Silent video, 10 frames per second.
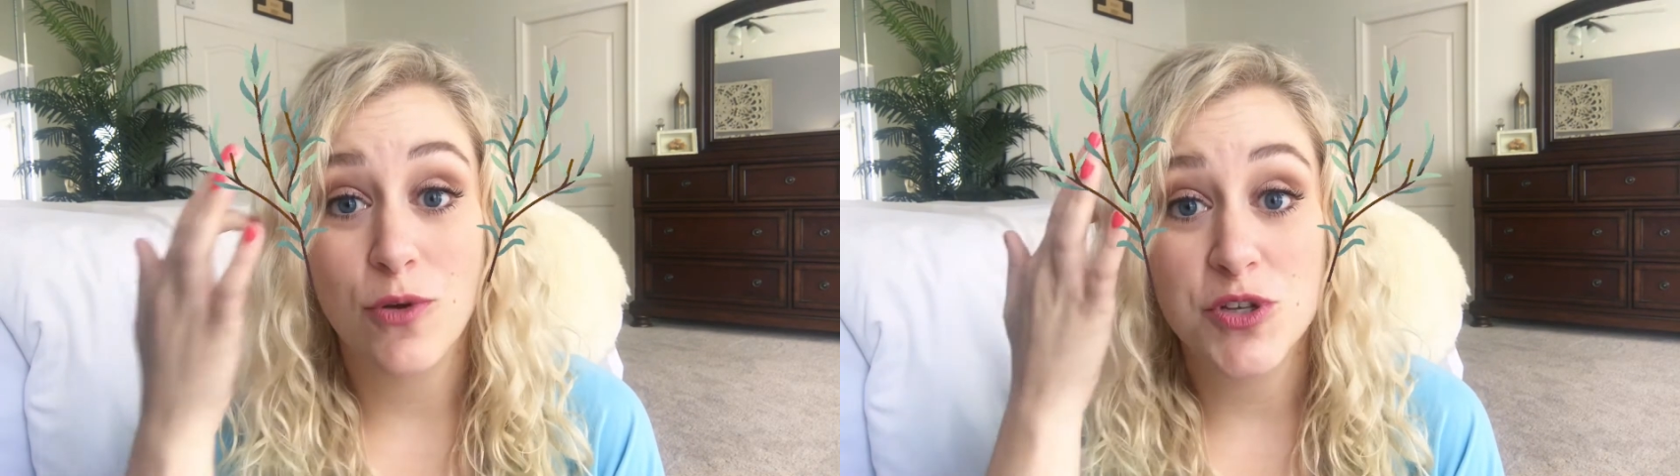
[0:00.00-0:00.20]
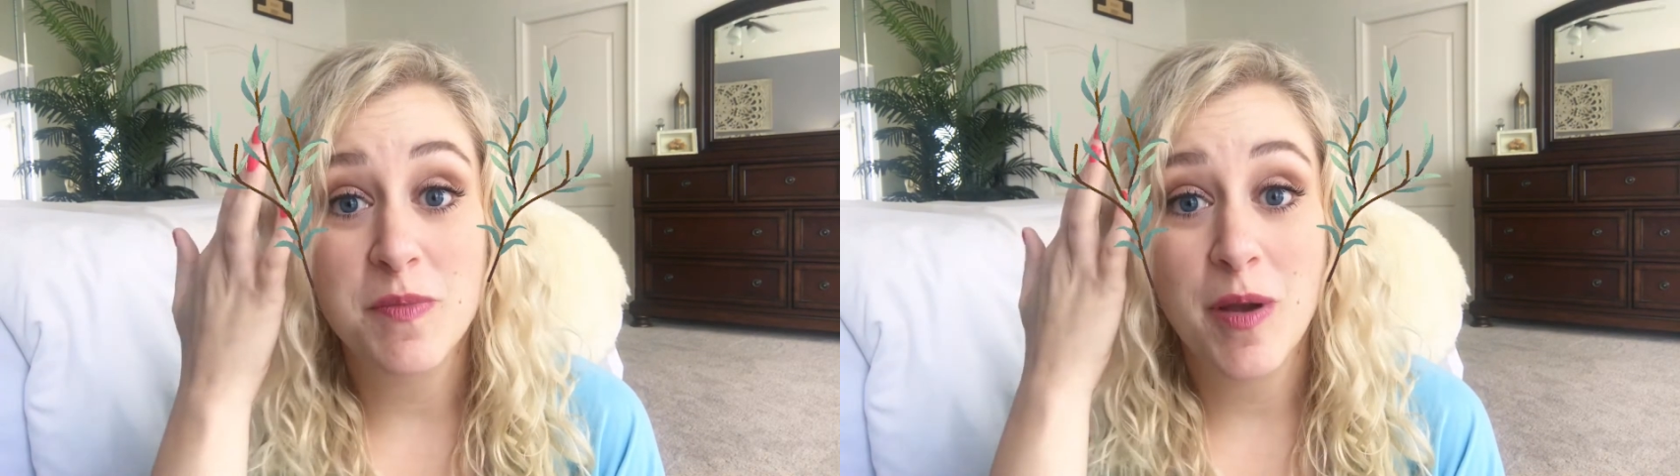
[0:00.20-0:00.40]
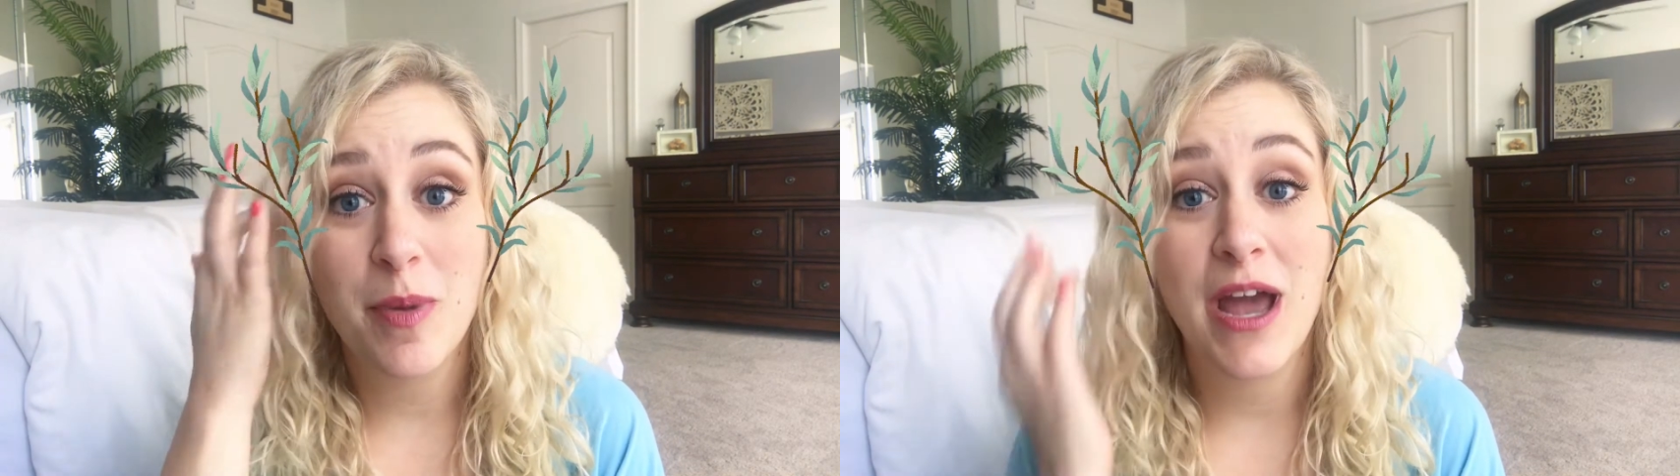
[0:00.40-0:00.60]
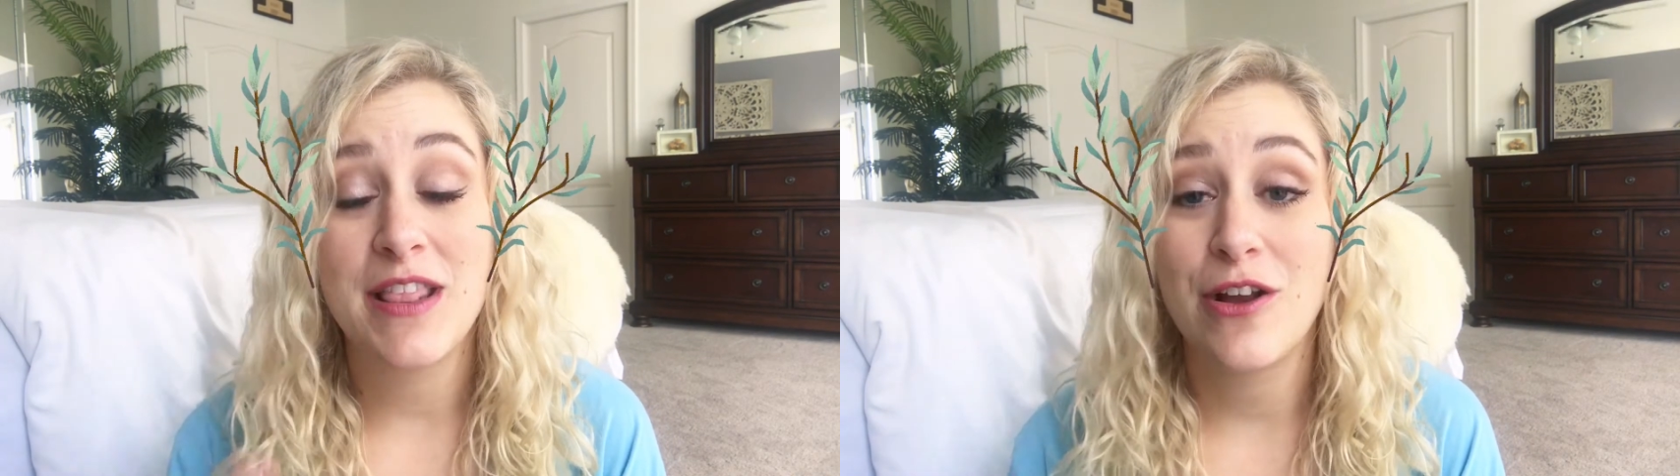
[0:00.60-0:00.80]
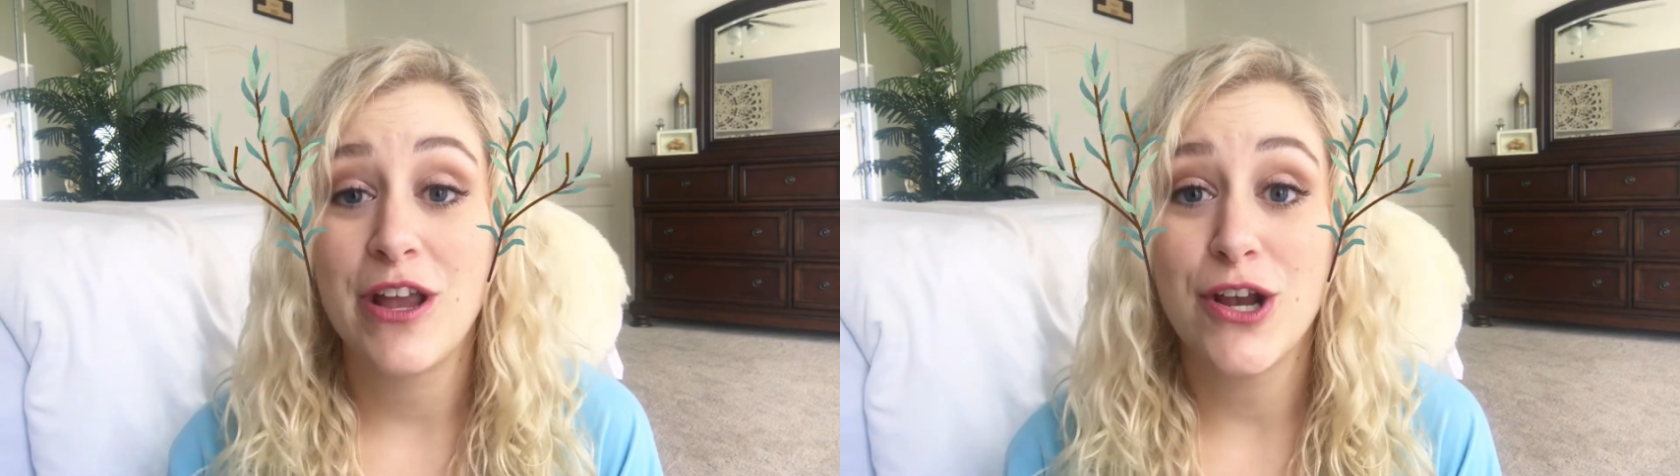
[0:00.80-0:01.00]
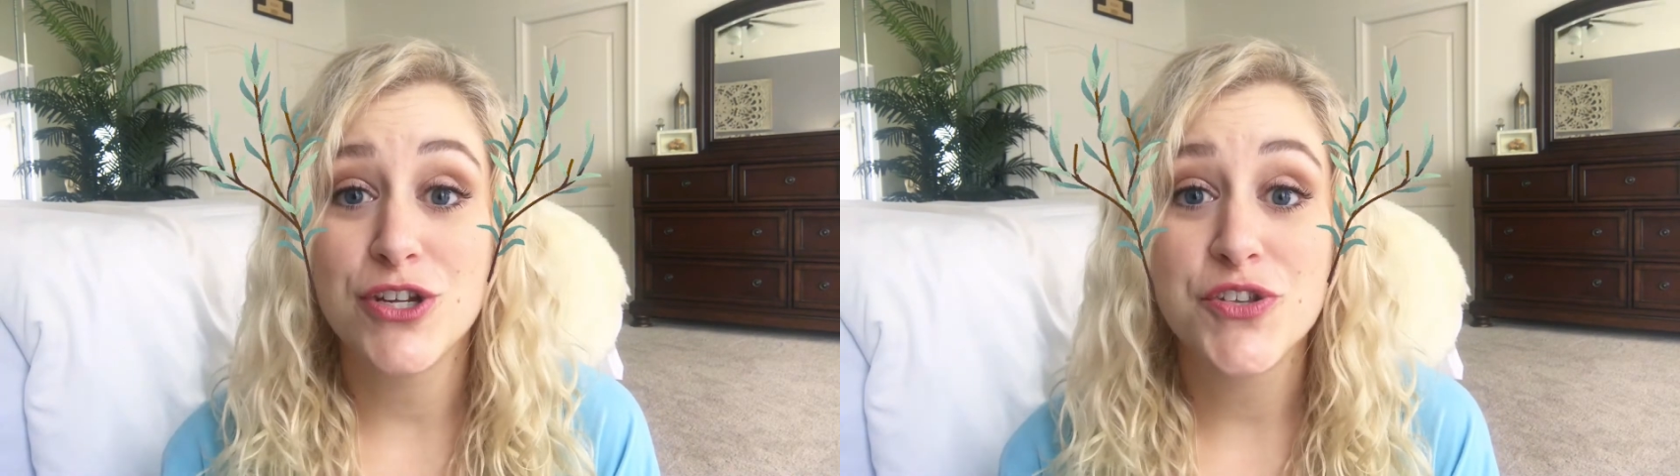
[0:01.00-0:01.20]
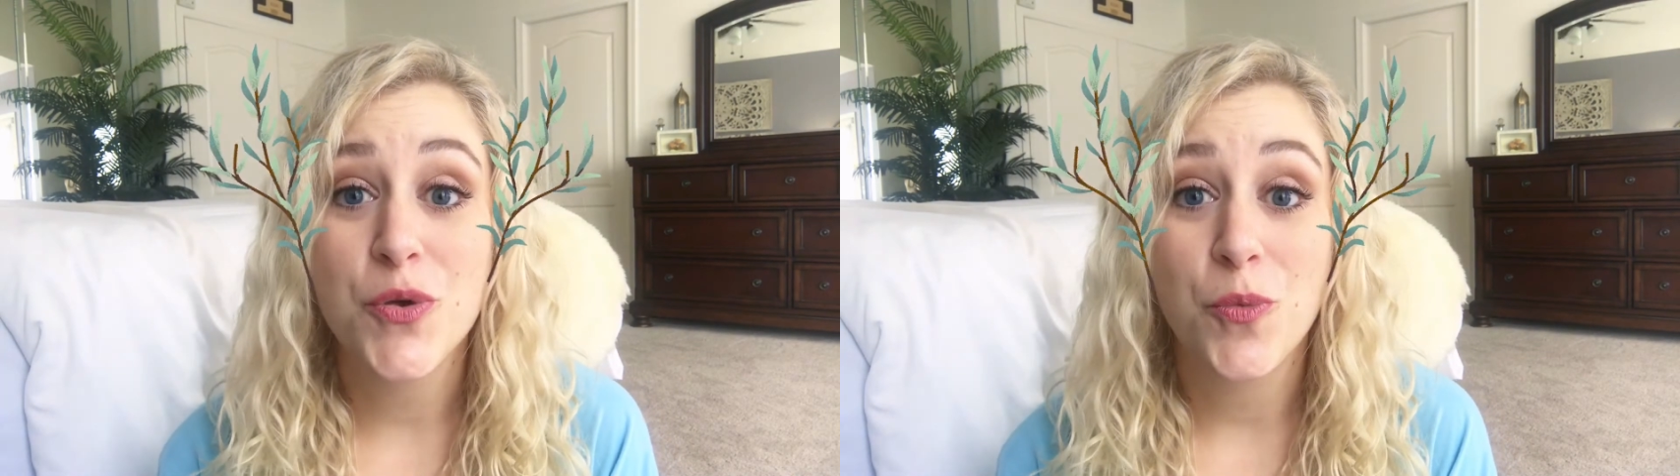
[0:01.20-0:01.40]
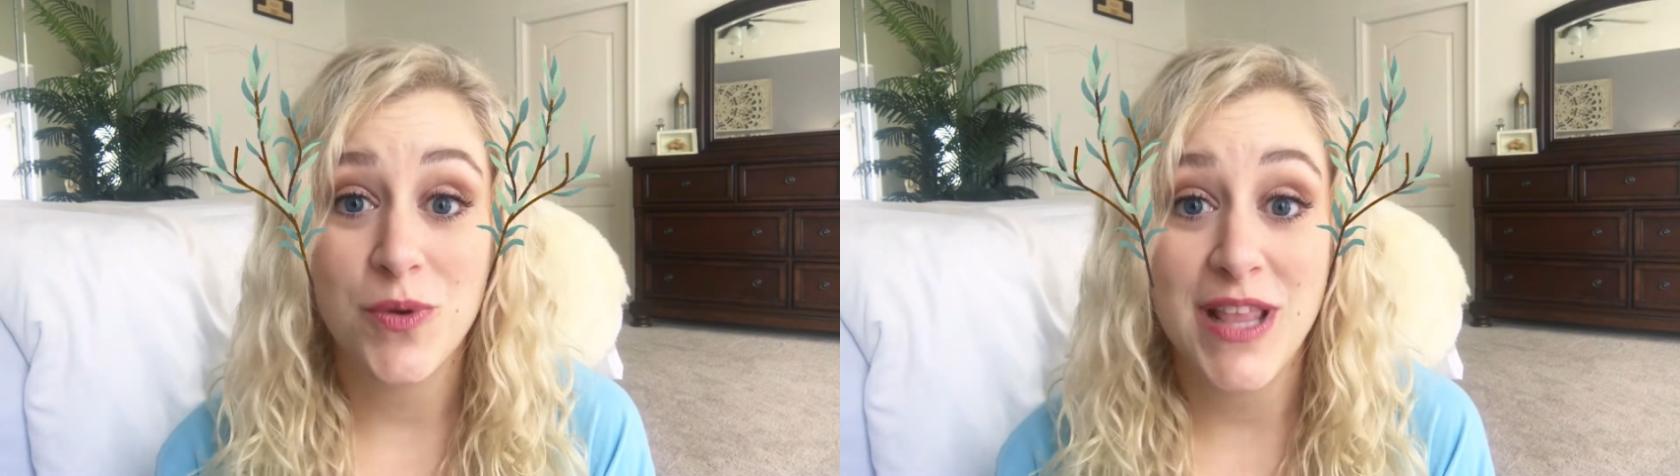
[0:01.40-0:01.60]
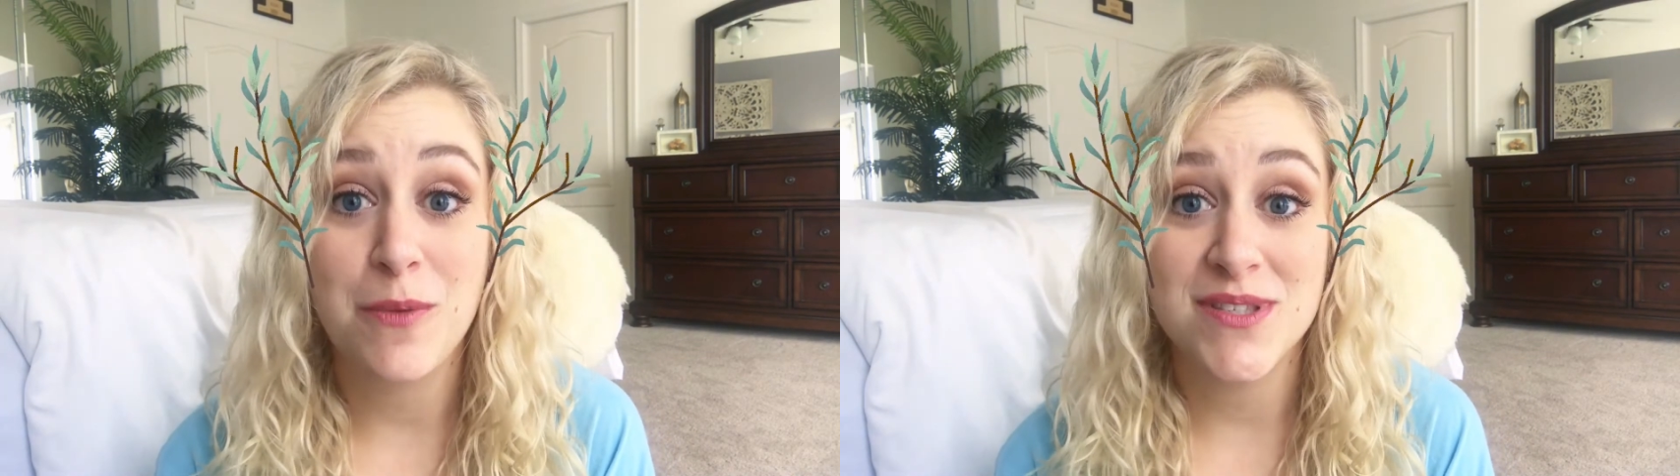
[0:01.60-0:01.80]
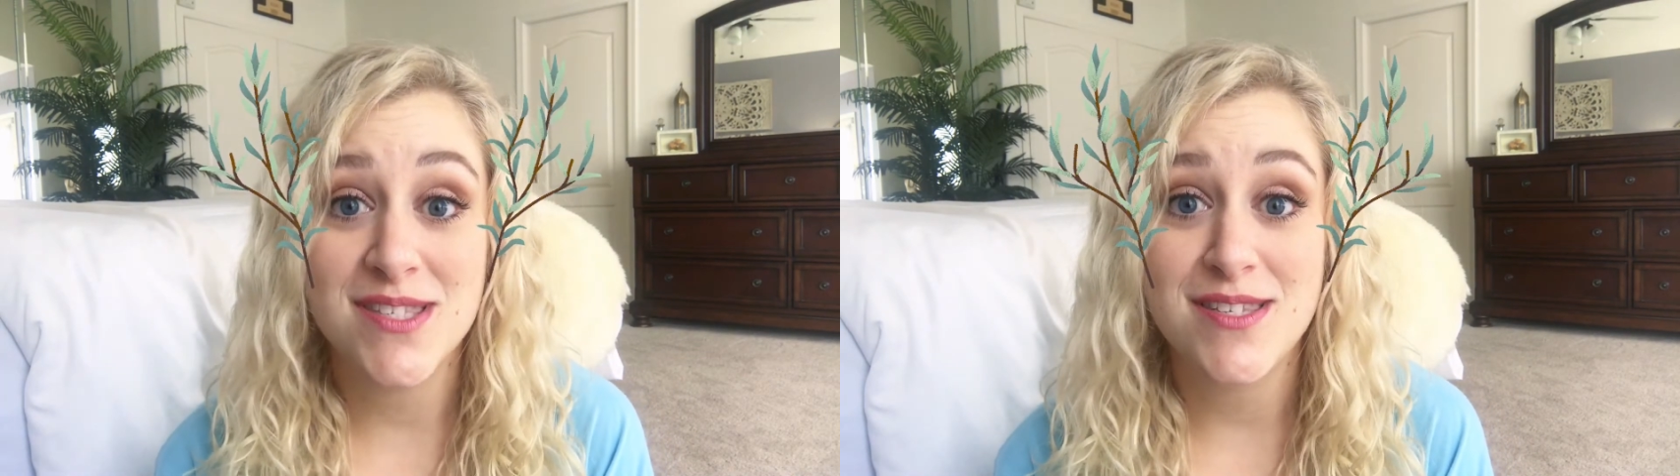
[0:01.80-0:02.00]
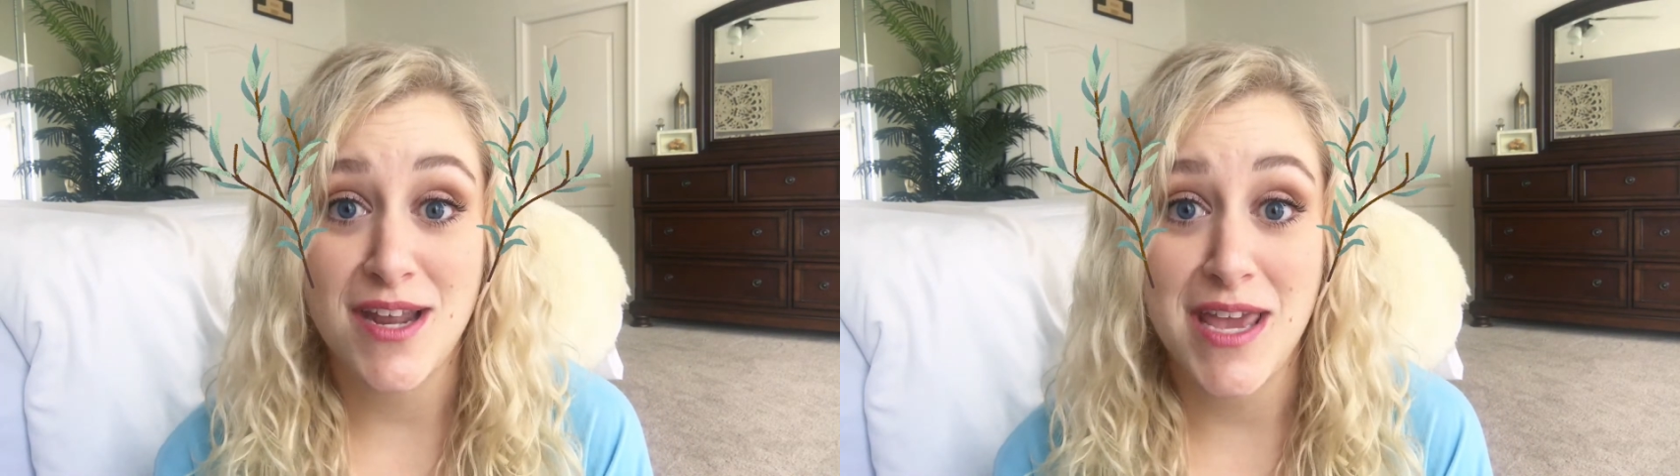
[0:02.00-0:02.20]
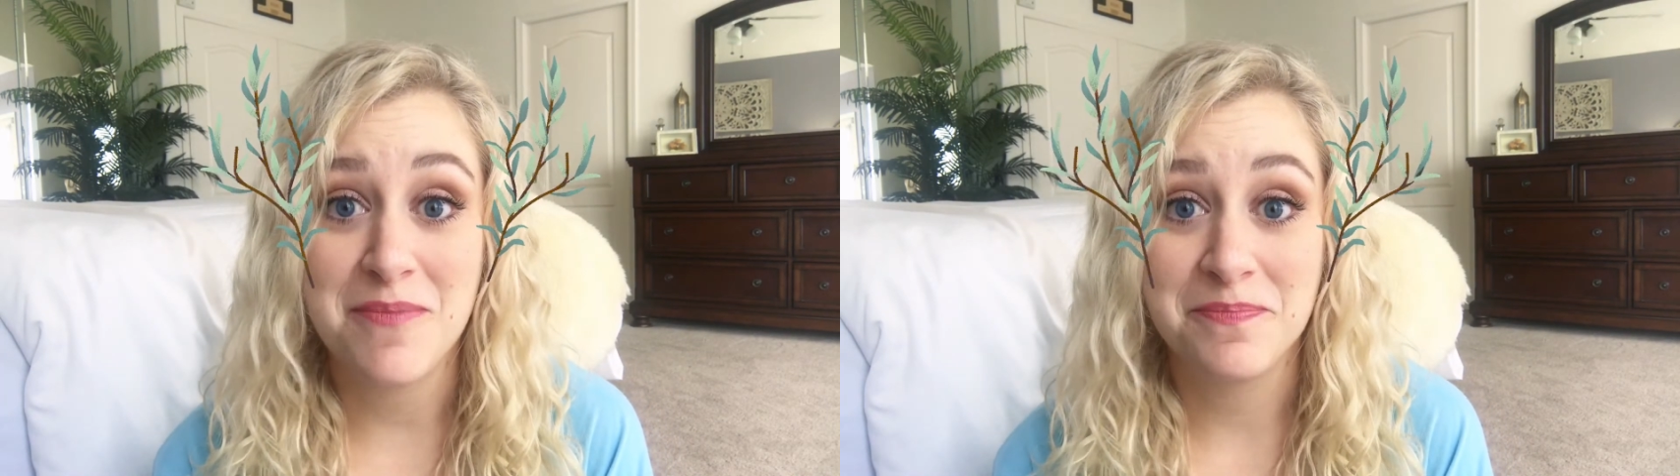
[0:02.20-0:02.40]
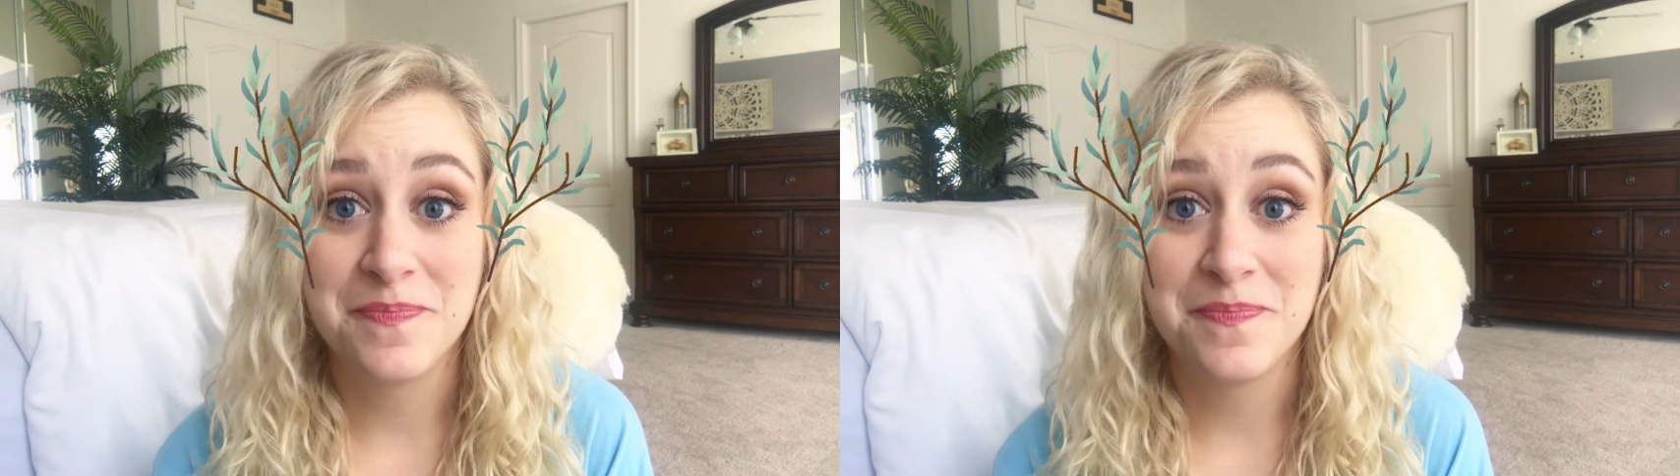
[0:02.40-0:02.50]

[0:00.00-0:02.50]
rosemary behind their ears when they would study.